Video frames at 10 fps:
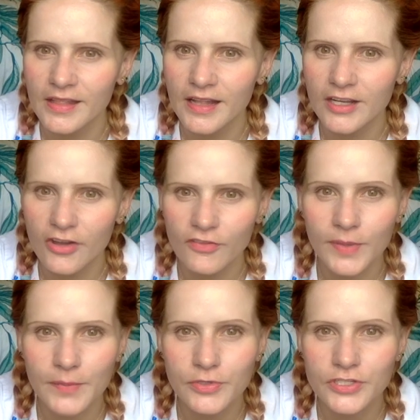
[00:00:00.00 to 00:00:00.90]
a lot of
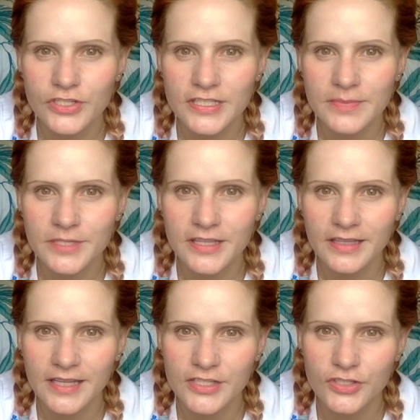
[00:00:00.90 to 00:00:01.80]
people do seem to
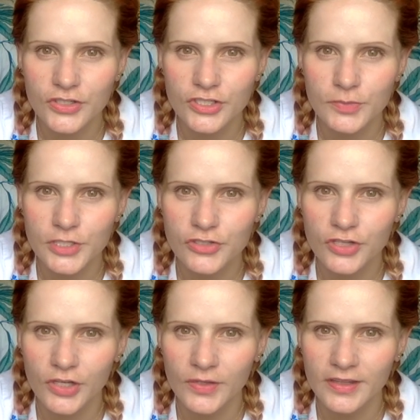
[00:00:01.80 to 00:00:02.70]
think they're too good to be
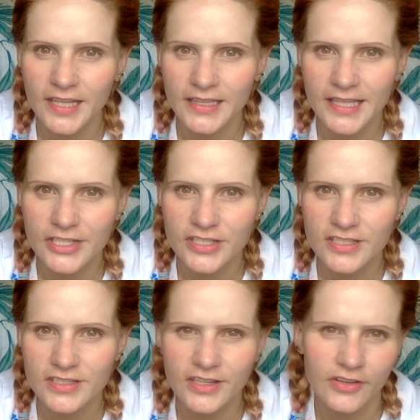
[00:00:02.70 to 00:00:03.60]
true and think they're just,
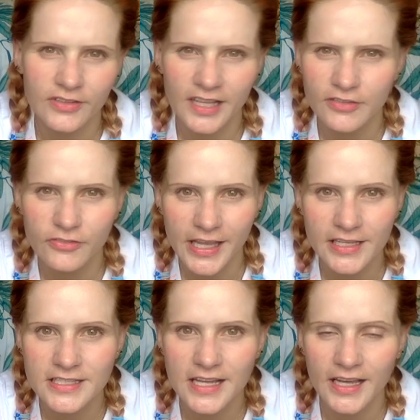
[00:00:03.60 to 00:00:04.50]
you know, like a fake
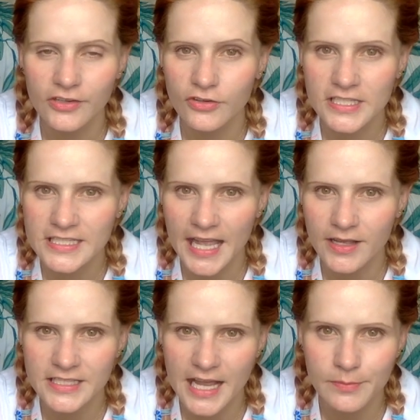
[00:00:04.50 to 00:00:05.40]
site or a
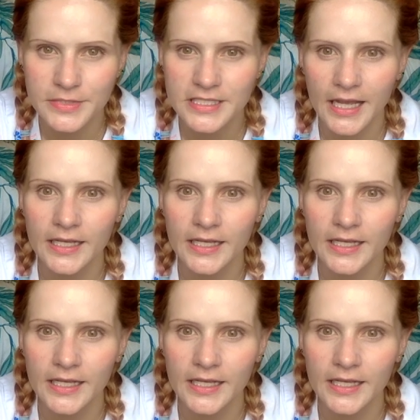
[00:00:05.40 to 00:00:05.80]
scam site.